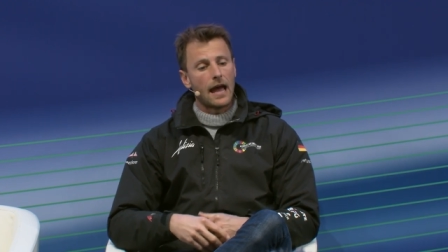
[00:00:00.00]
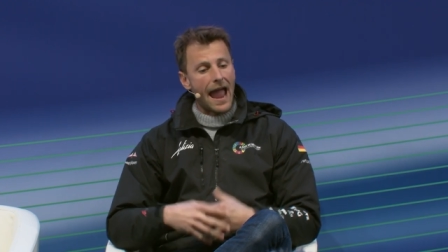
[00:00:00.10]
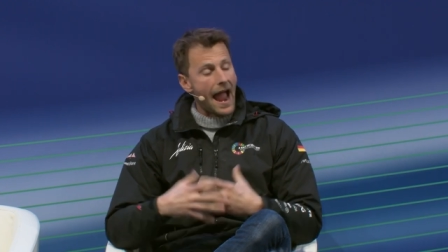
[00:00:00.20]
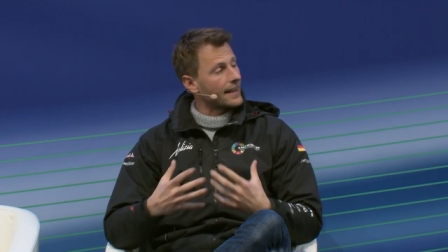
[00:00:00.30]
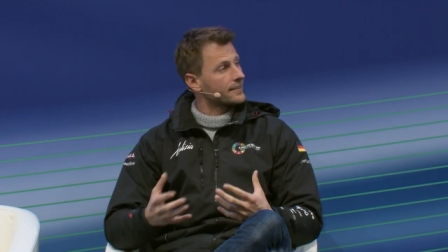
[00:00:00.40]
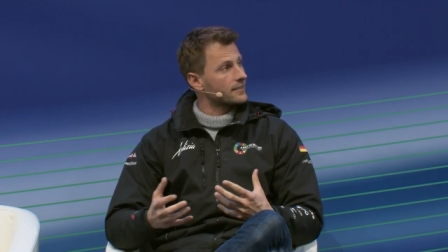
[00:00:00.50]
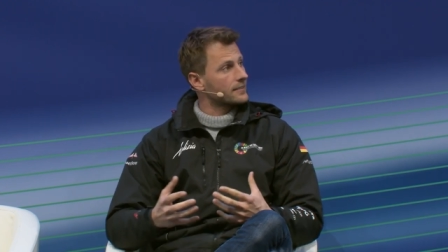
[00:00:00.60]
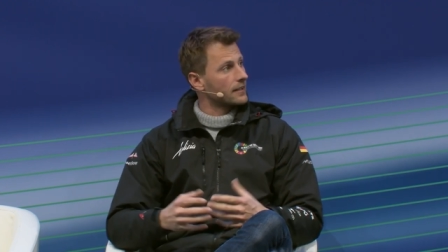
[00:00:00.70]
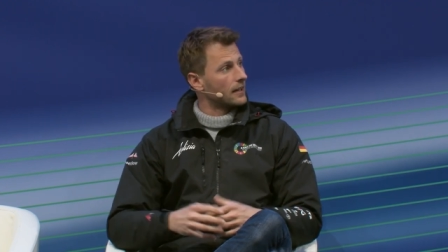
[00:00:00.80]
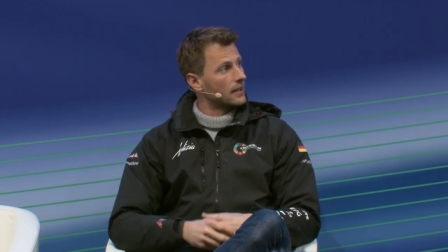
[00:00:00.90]
act.
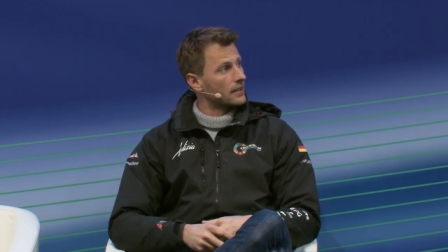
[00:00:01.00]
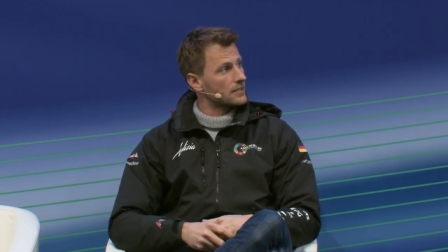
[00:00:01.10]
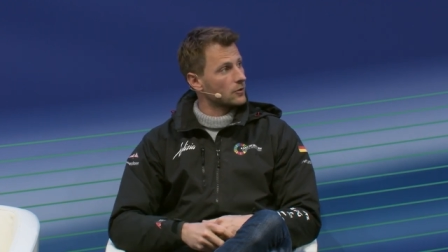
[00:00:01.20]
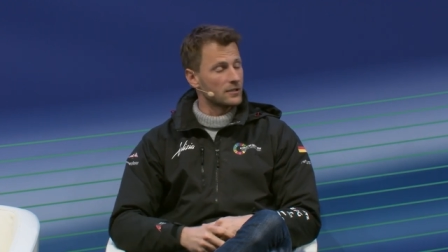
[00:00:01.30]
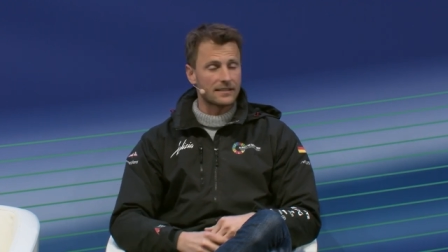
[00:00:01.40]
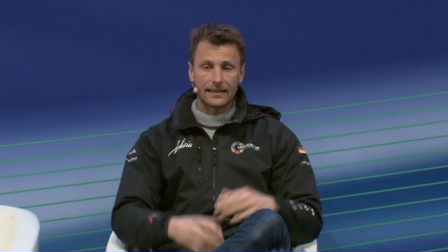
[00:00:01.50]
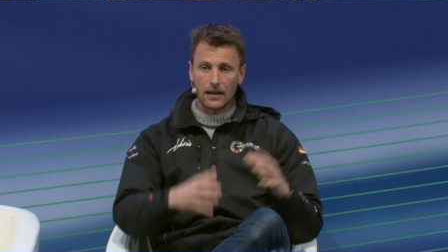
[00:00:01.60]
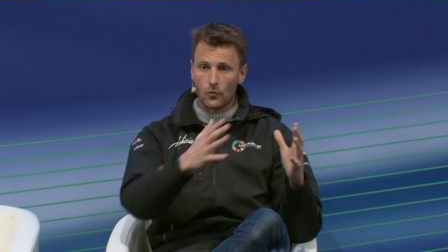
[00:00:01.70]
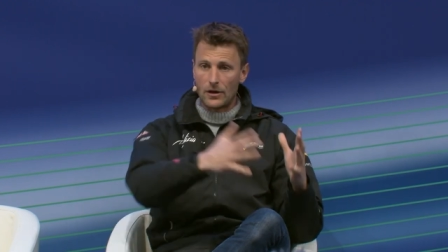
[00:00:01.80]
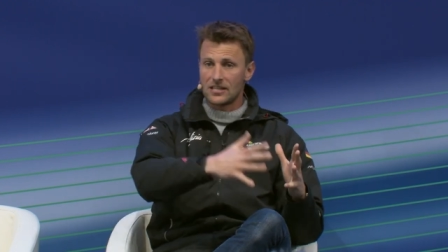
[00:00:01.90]
Uh, so it's like
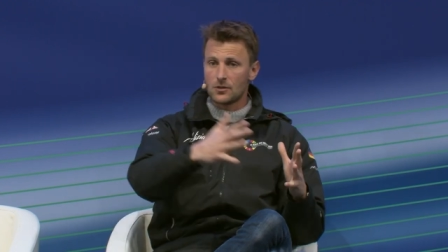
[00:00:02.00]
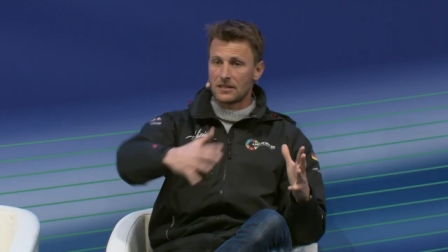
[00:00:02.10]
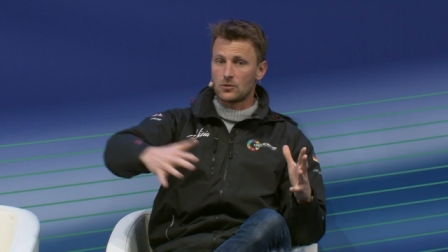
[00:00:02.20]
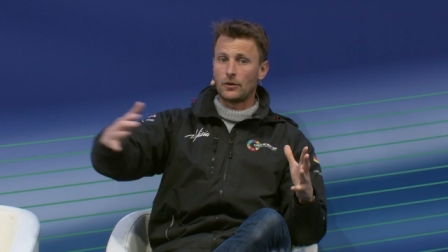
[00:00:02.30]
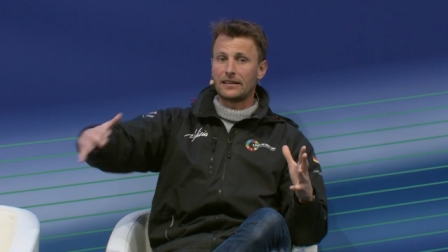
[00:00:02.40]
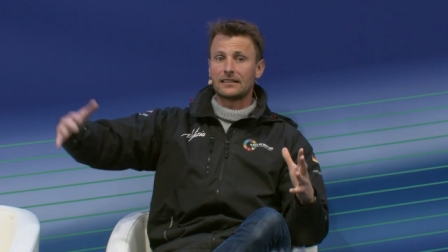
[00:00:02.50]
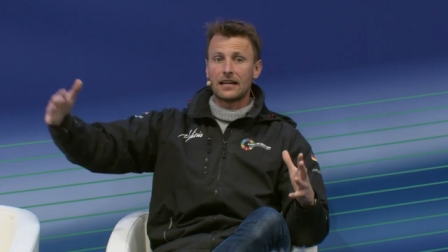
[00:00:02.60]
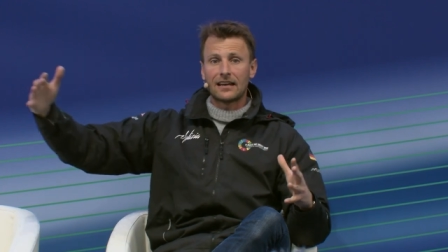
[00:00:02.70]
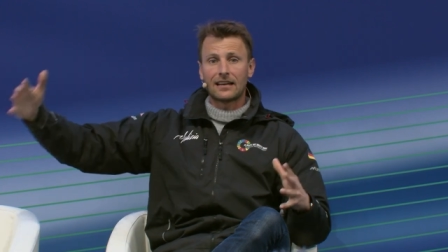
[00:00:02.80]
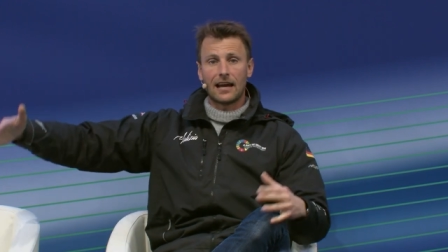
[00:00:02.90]
a race you must win.
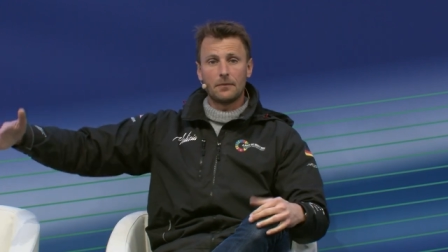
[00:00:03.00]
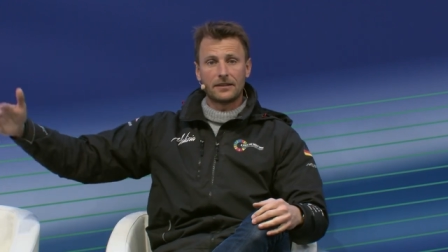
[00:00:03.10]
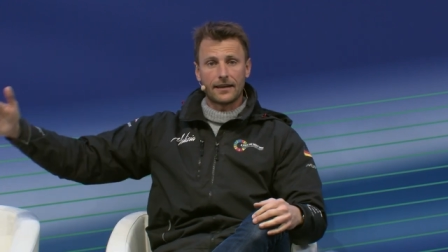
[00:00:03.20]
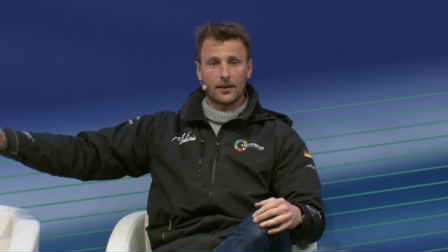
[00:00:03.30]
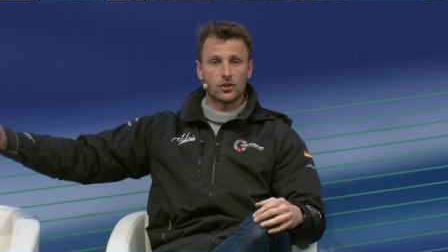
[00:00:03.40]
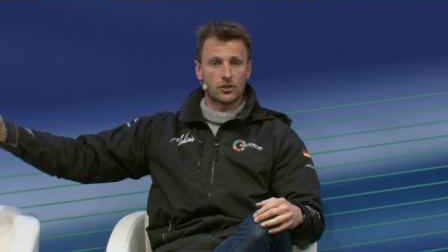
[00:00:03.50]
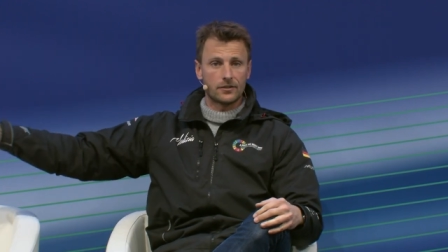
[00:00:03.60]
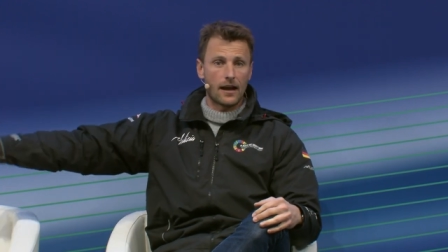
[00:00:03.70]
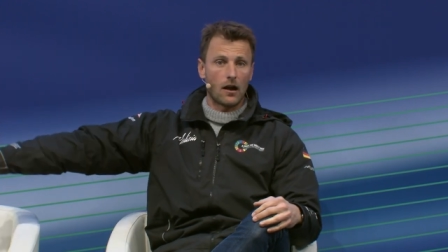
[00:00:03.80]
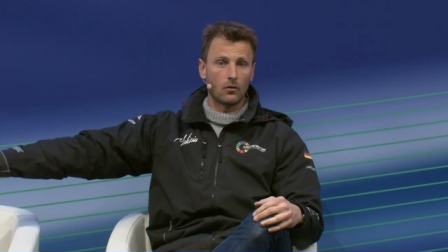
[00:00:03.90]
Climate action
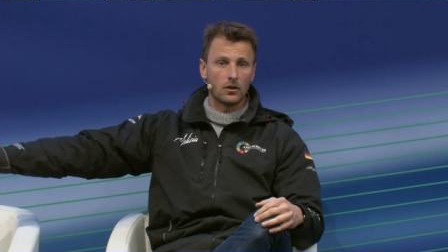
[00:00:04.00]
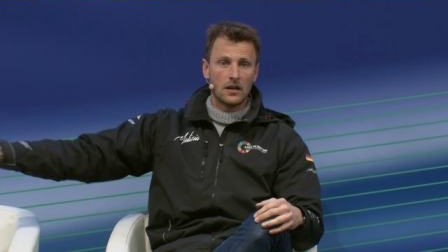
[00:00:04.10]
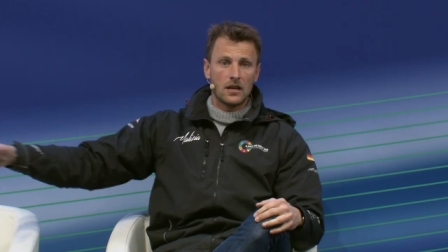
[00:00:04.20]
now.